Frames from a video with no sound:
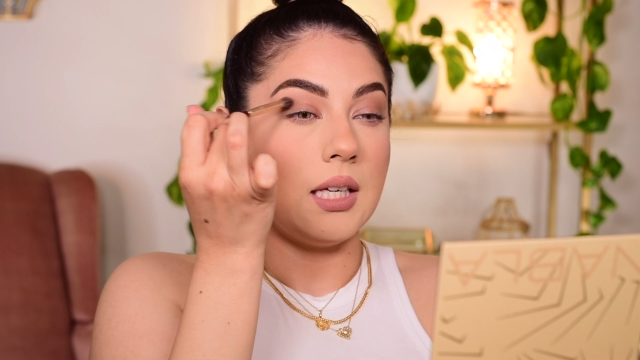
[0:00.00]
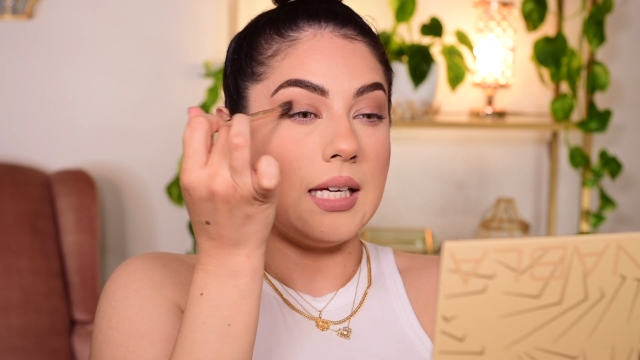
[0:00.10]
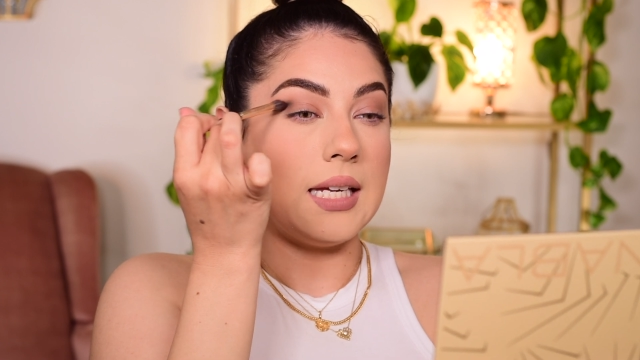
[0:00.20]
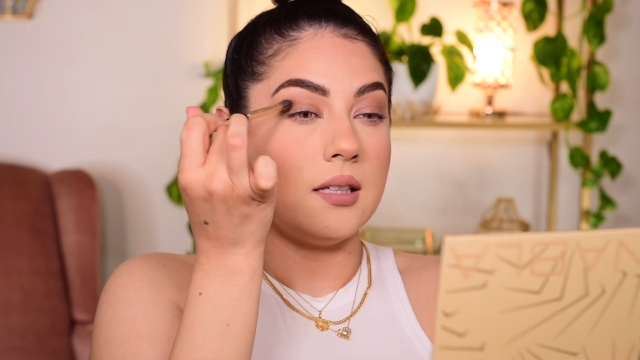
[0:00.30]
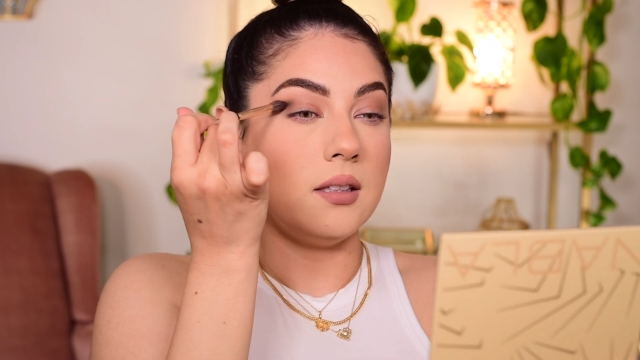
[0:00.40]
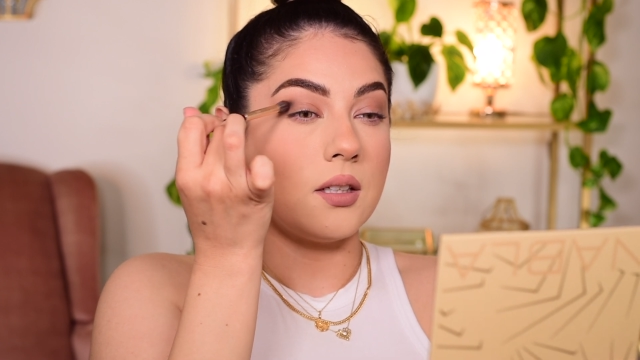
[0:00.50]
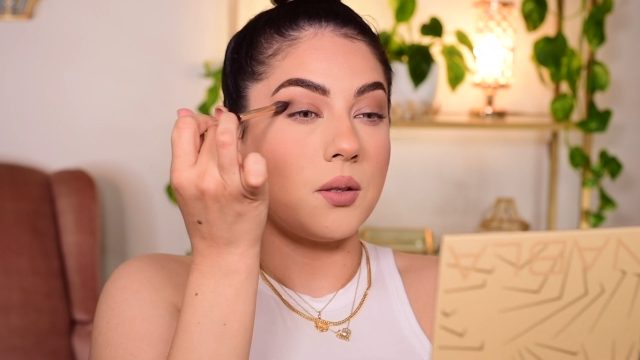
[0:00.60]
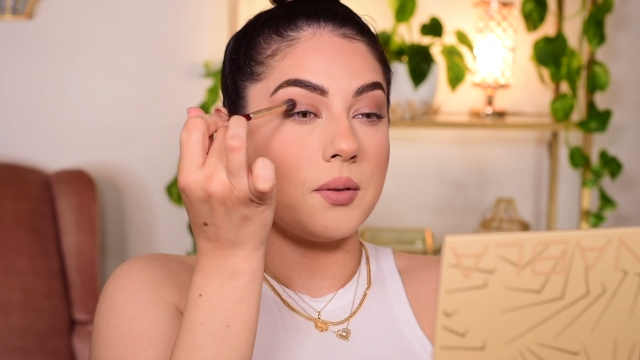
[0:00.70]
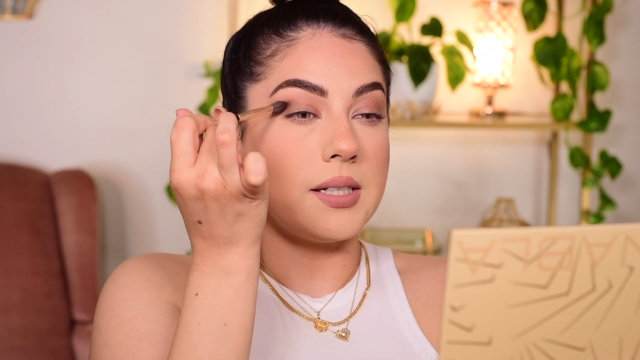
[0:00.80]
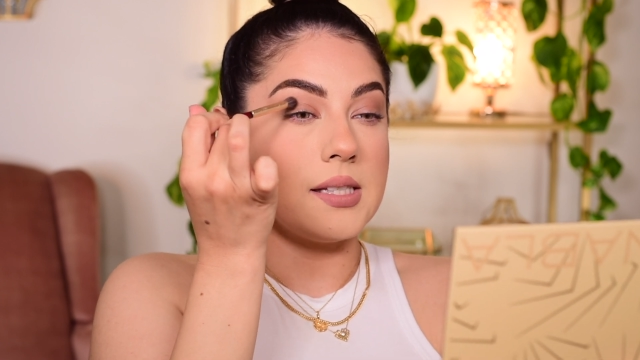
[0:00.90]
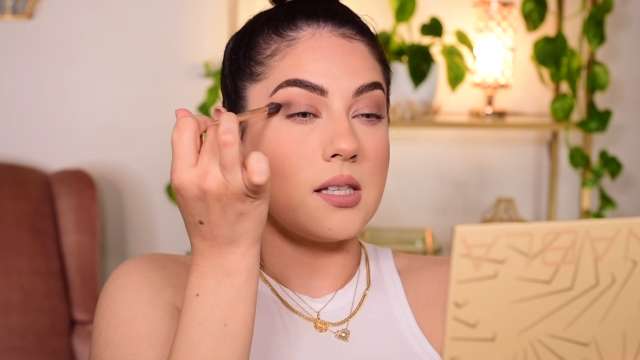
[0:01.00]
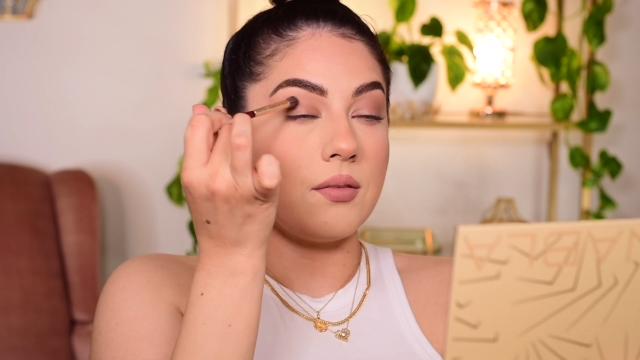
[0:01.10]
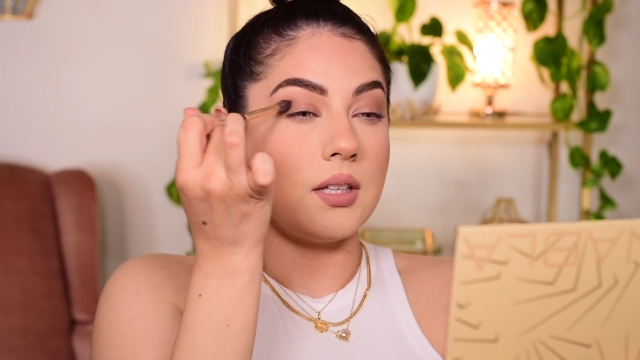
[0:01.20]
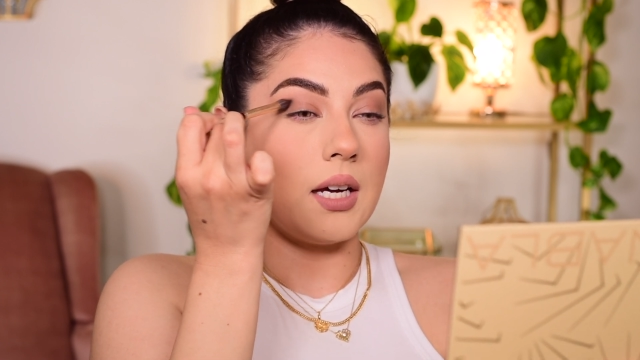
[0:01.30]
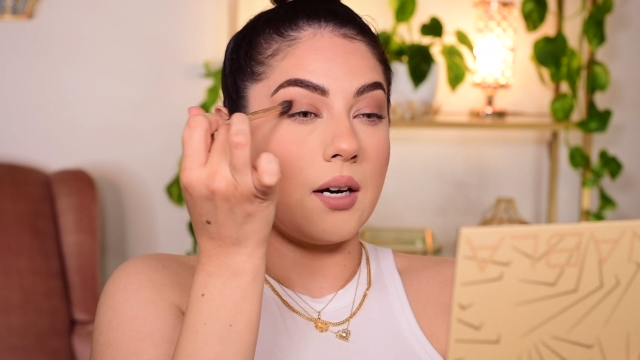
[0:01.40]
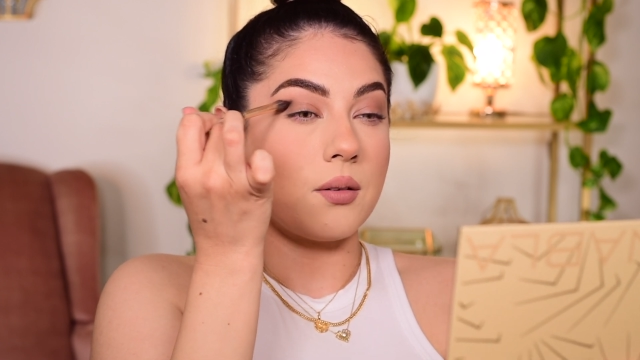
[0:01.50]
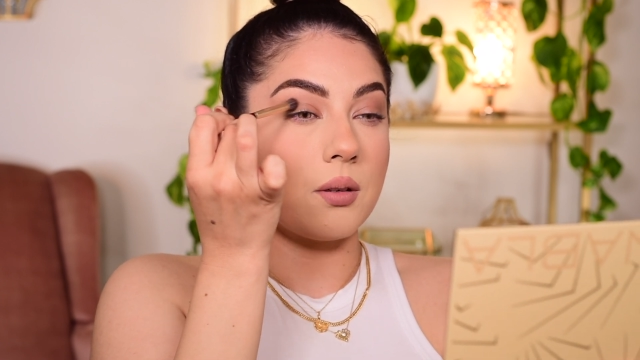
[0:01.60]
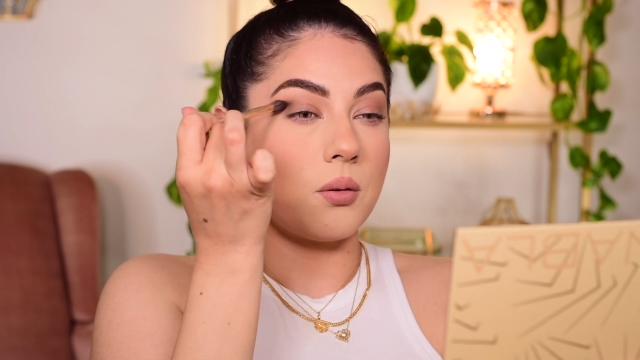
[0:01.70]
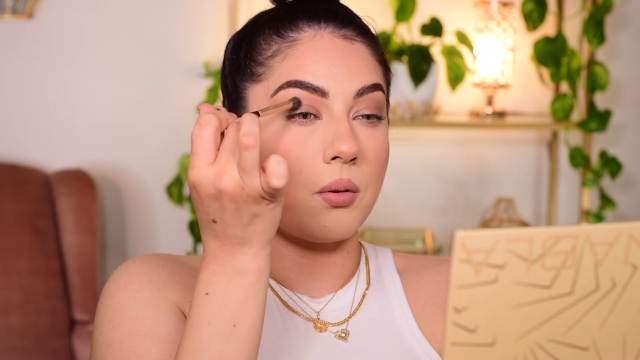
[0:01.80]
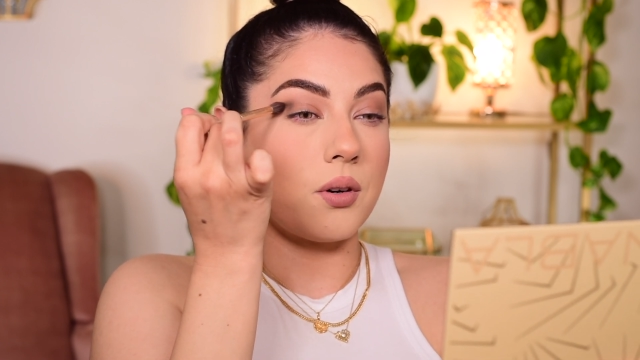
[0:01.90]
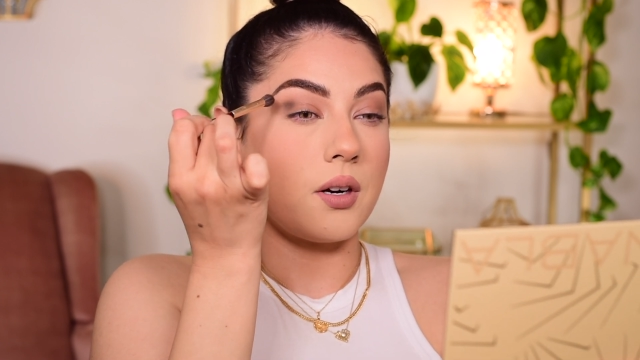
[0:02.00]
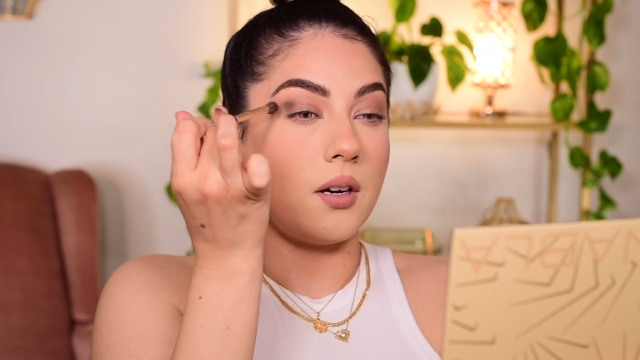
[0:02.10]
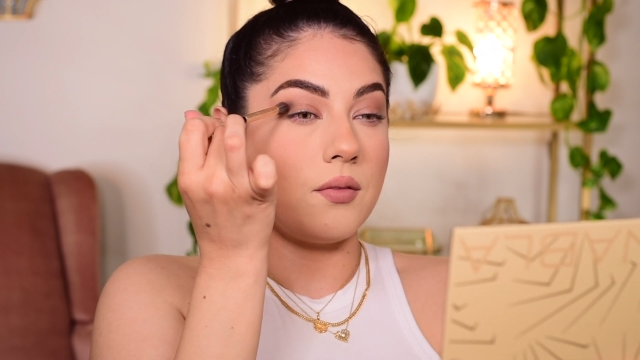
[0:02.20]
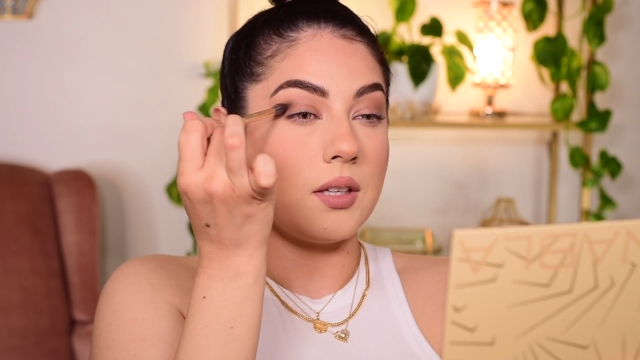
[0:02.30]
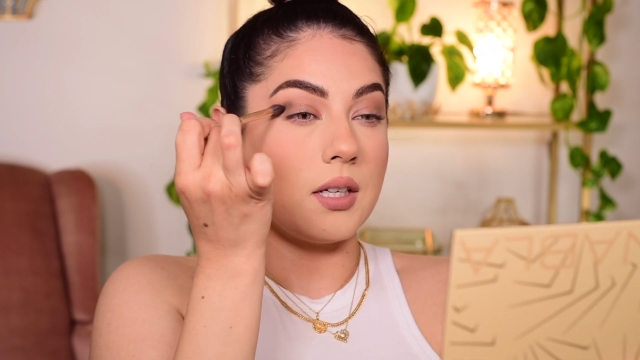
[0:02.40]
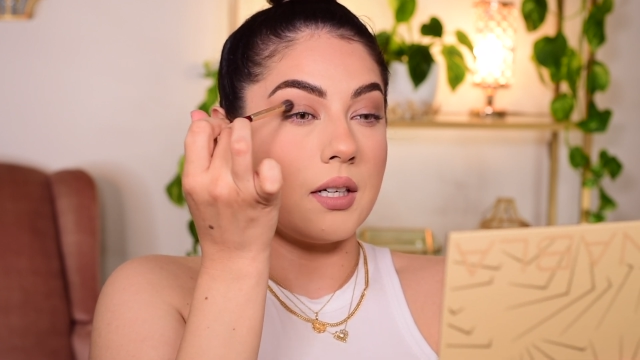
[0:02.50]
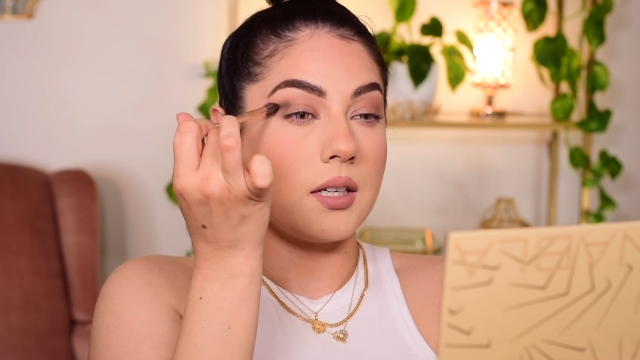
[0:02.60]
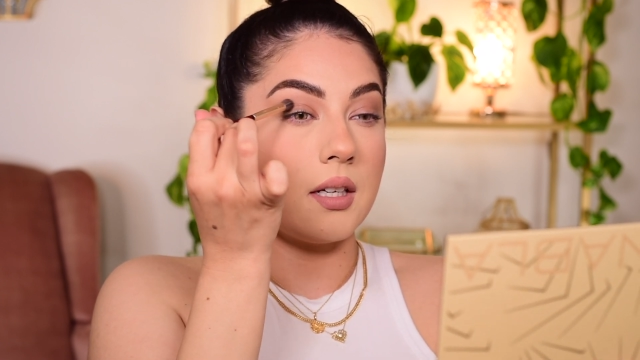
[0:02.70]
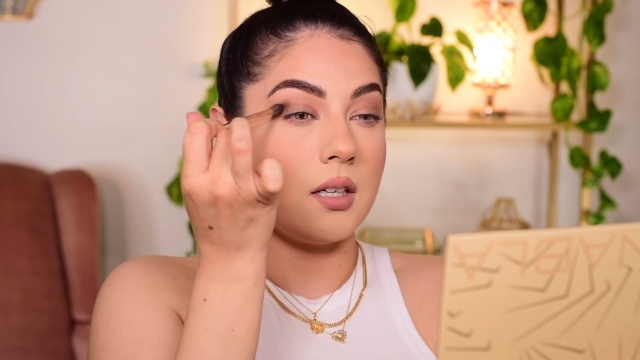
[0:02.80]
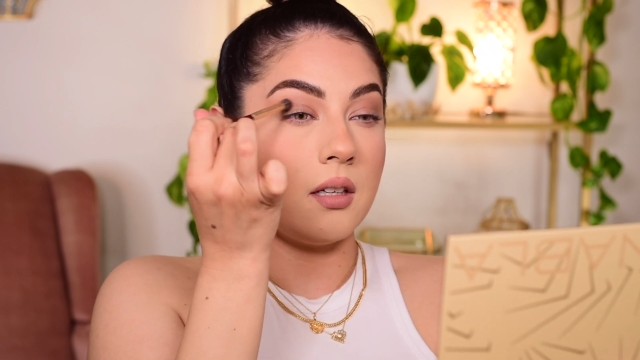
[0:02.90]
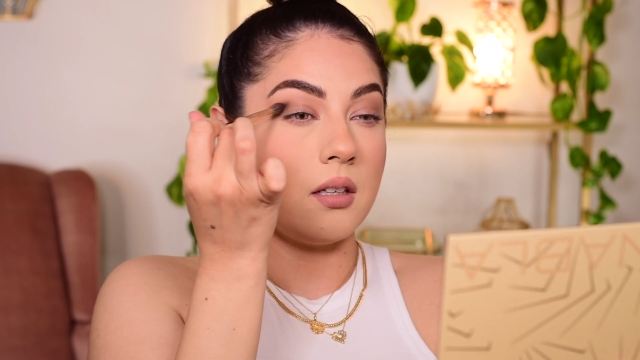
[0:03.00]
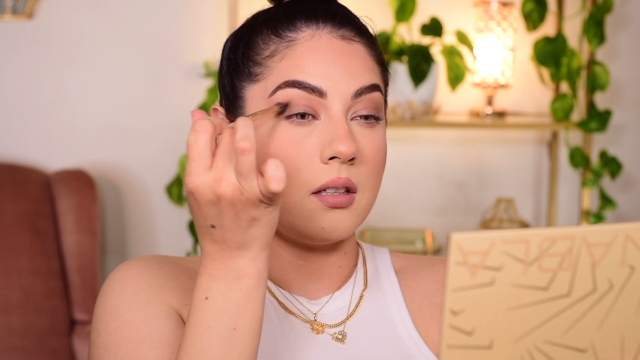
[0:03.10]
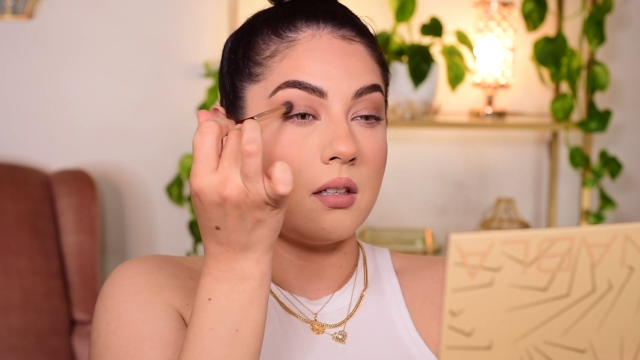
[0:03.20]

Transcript: in the crease of the outer corner of the eye.